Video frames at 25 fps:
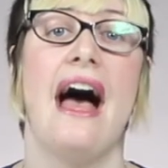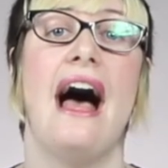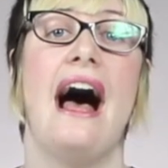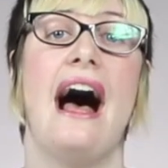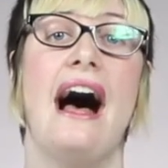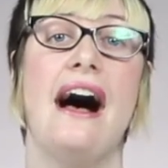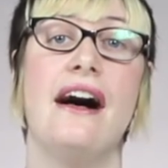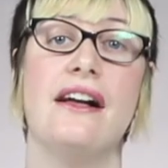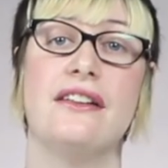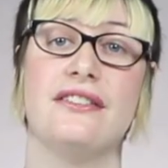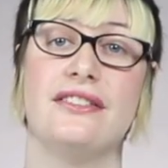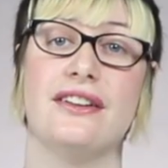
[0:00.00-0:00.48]

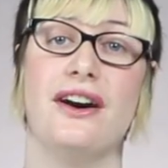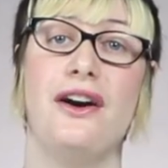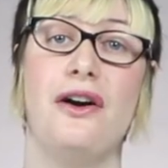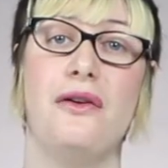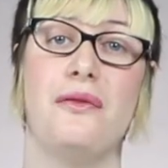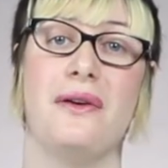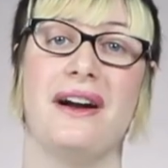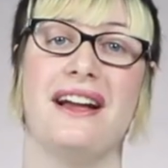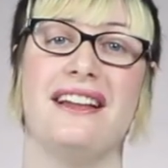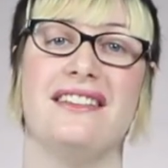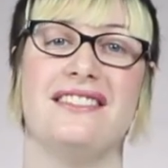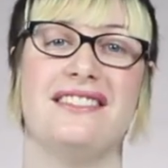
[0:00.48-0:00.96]
As
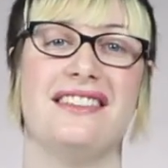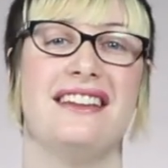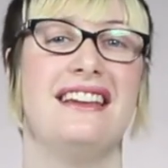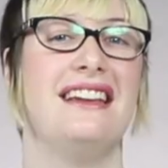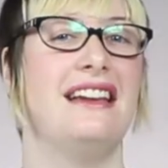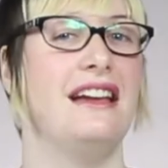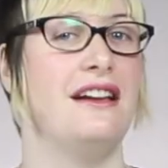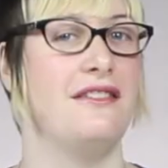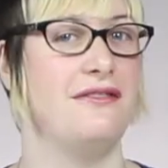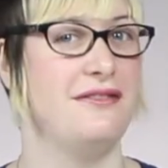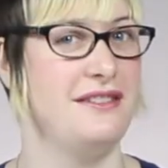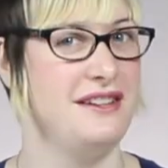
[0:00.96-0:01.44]
always,
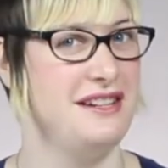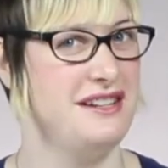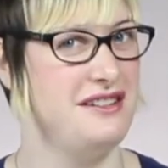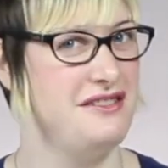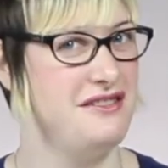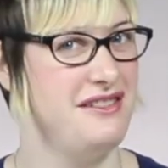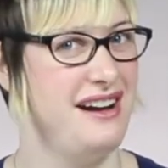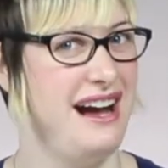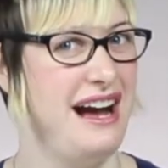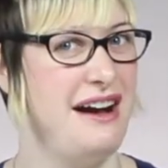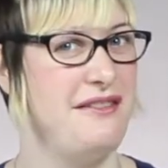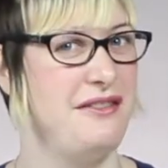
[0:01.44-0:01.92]
if
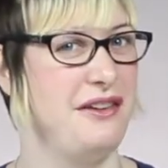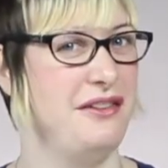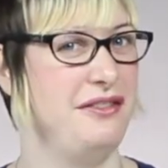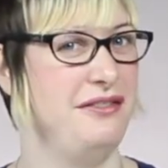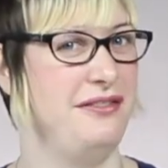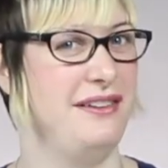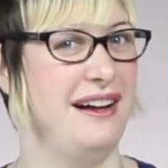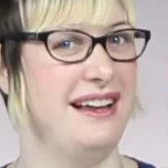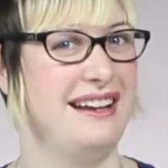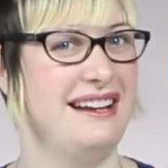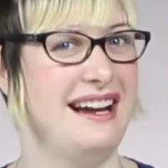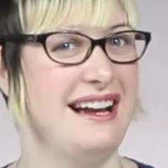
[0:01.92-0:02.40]
you have a
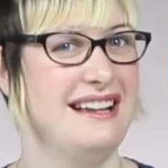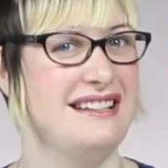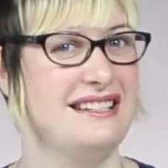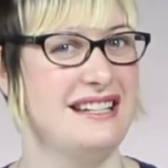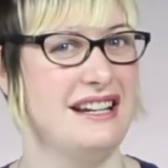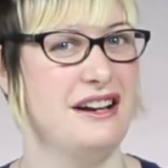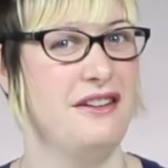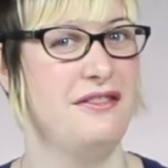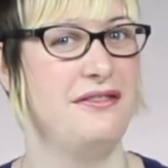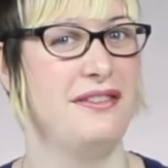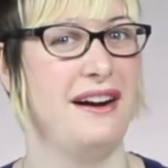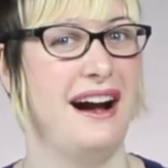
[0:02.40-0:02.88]
fun
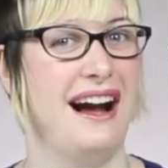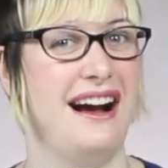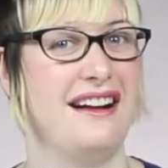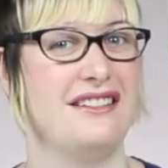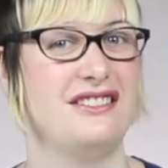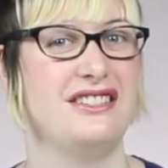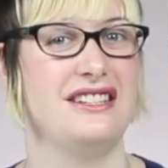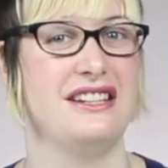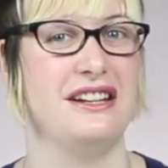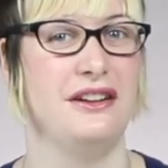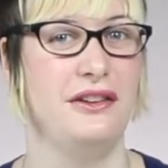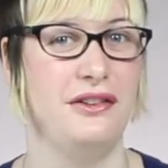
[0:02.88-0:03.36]
idea for how
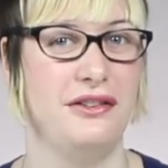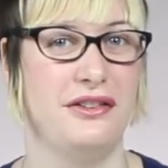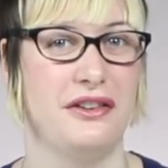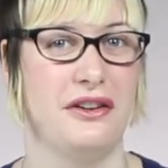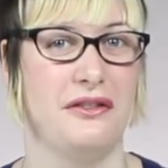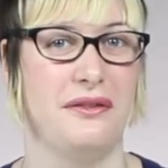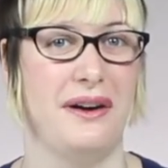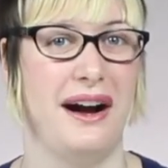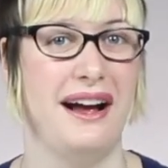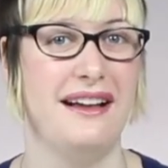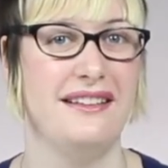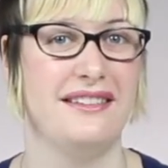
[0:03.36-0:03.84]
to use
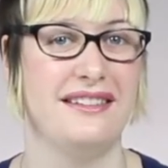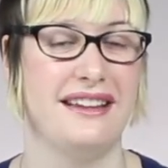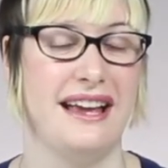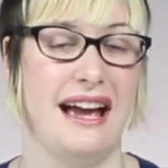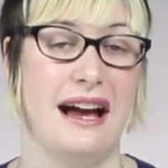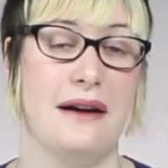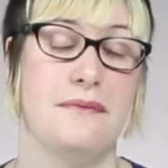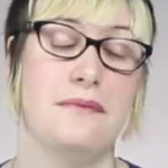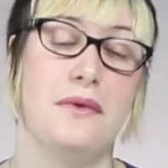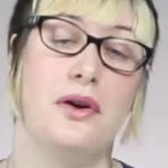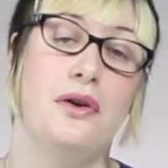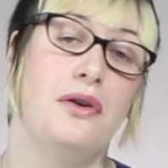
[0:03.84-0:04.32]
your
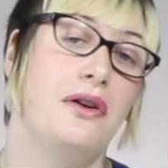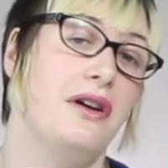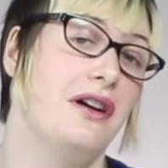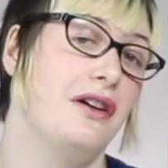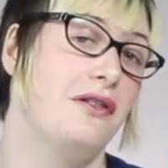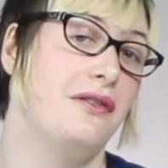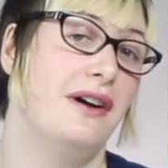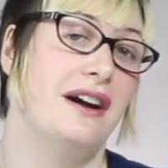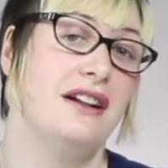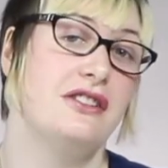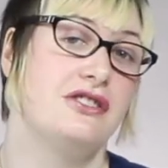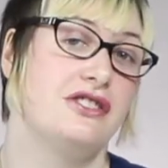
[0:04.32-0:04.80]
WyzeCam or a
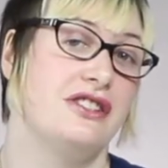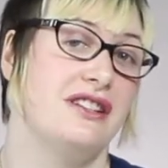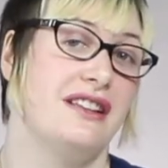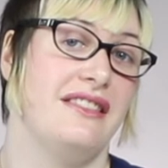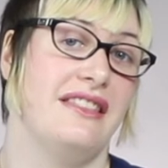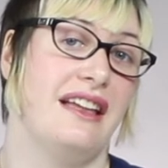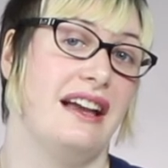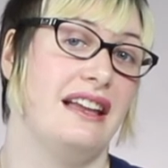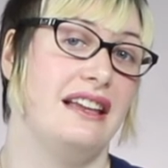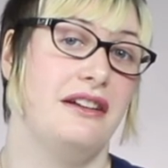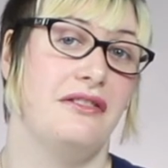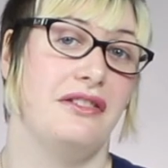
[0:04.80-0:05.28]

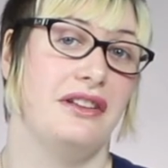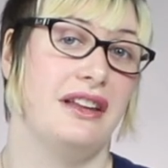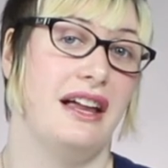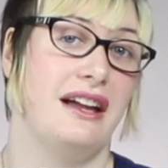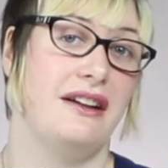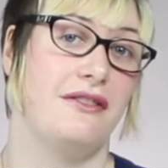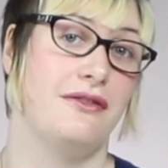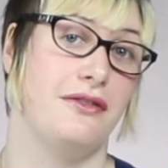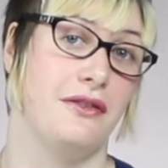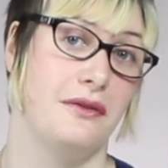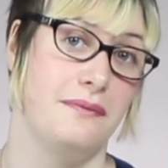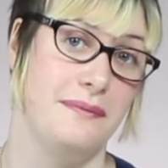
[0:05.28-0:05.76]
question that you would
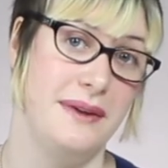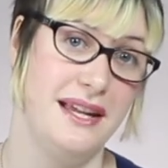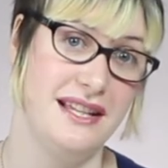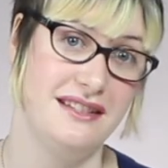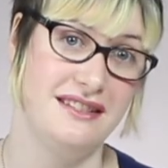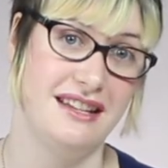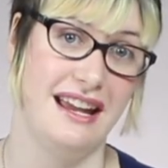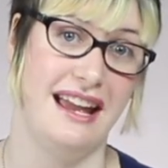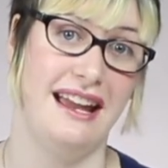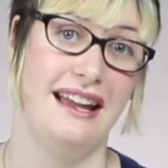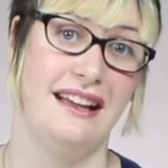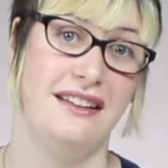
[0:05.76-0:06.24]
like for me
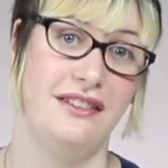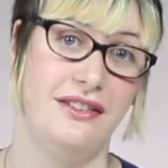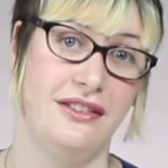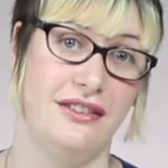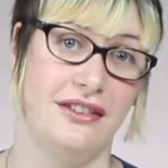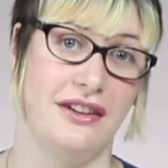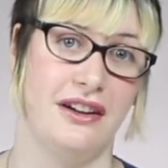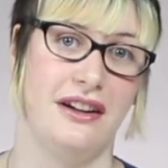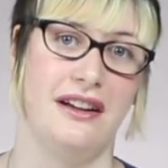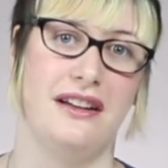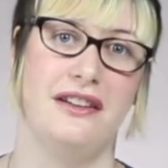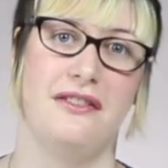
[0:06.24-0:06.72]
to
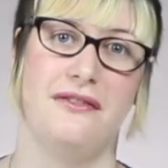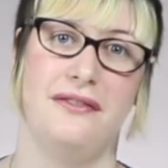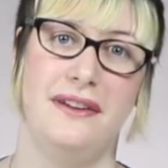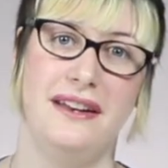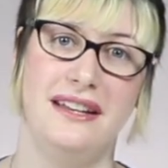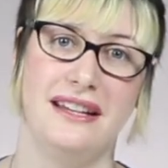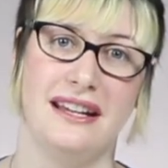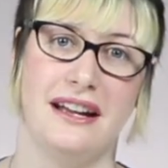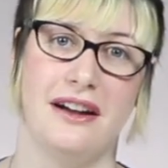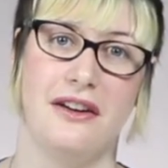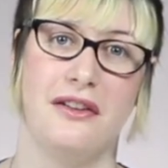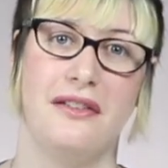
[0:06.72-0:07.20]
answer in a
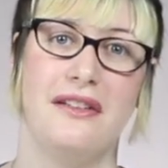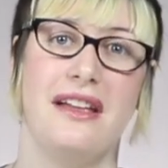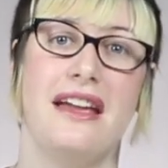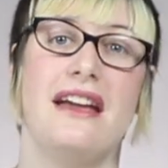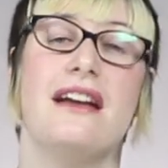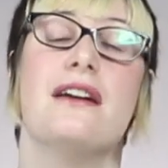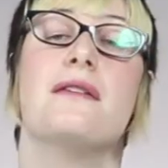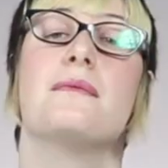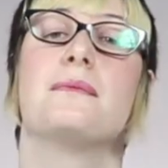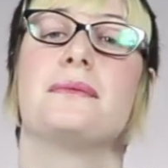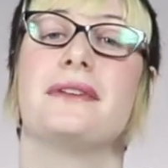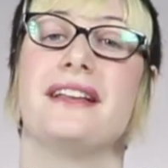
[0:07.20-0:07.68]
video,
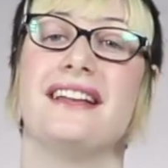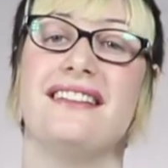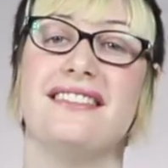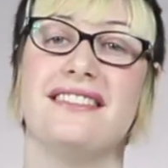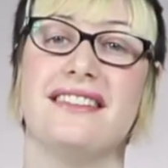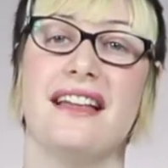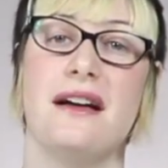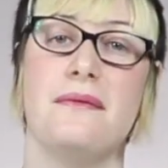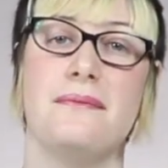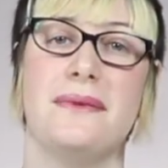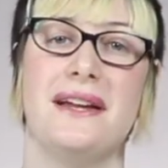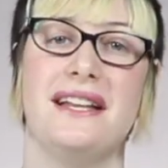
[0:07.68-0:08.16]

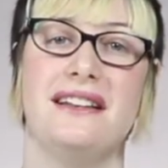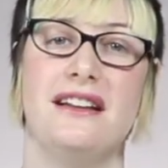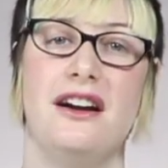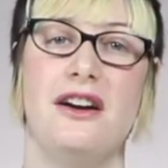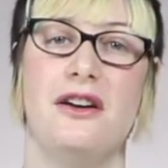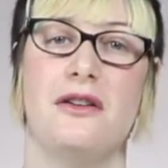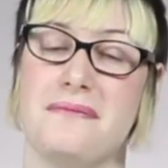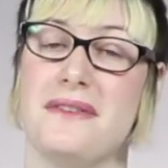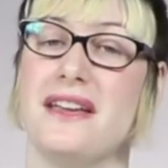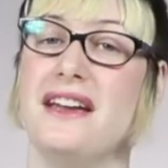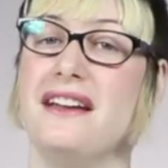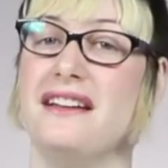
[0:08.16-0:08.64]
please let me
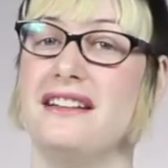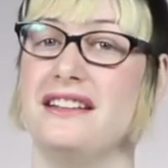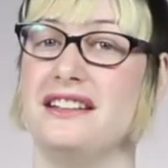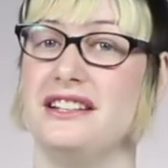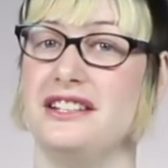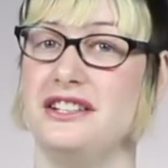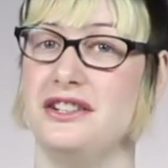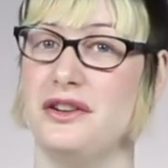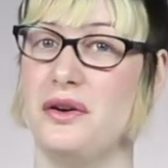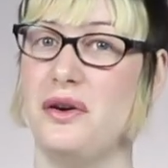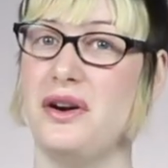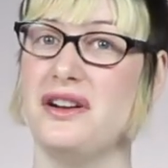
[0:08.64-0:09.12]
know.
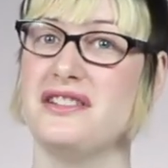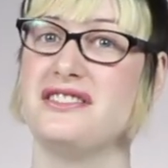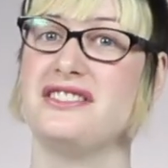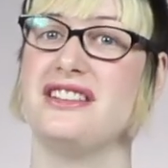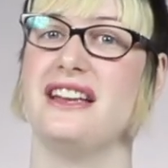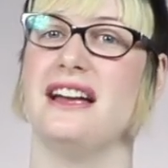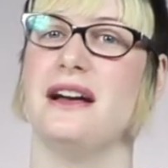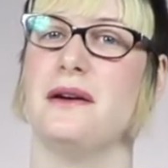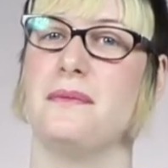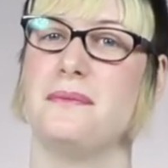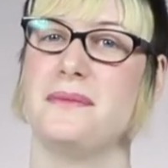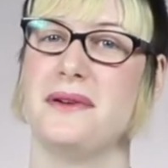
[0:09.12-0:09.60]
Your
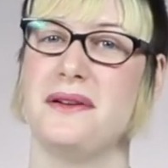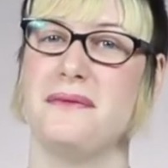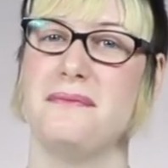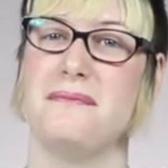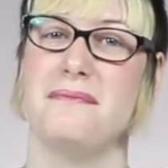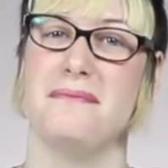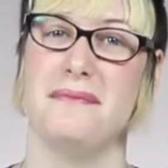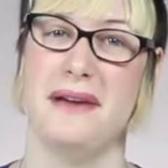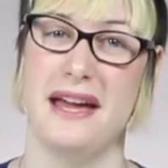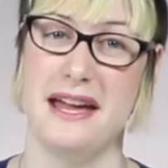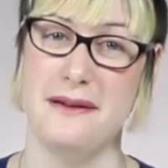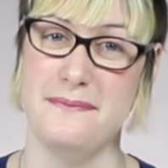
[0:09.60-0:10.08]
tip
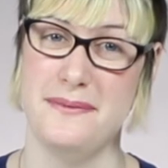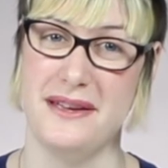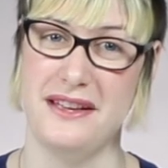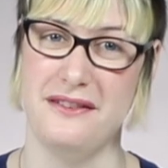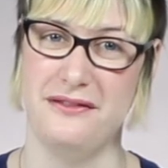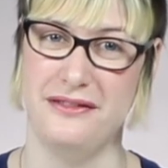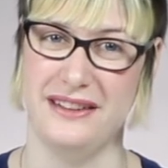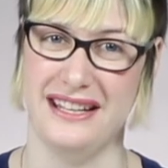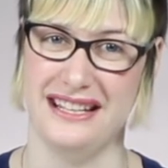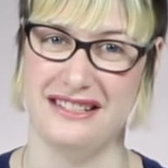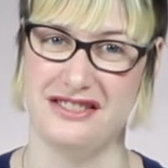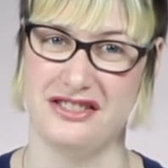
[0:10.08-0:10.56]
may be
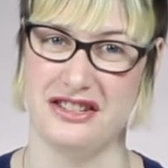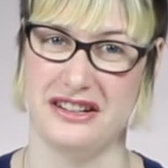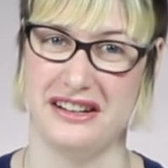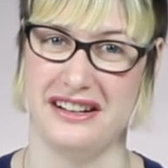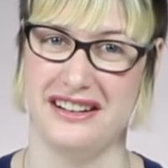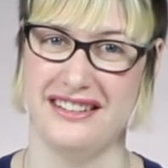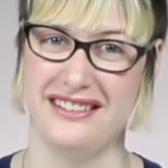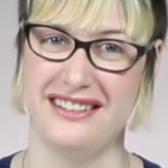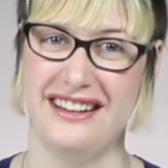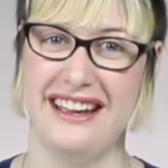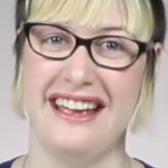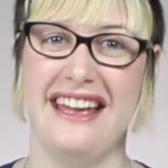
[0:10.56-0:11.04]

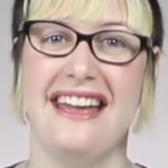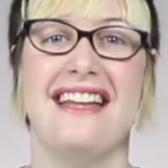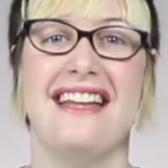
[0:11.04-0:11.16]
featured.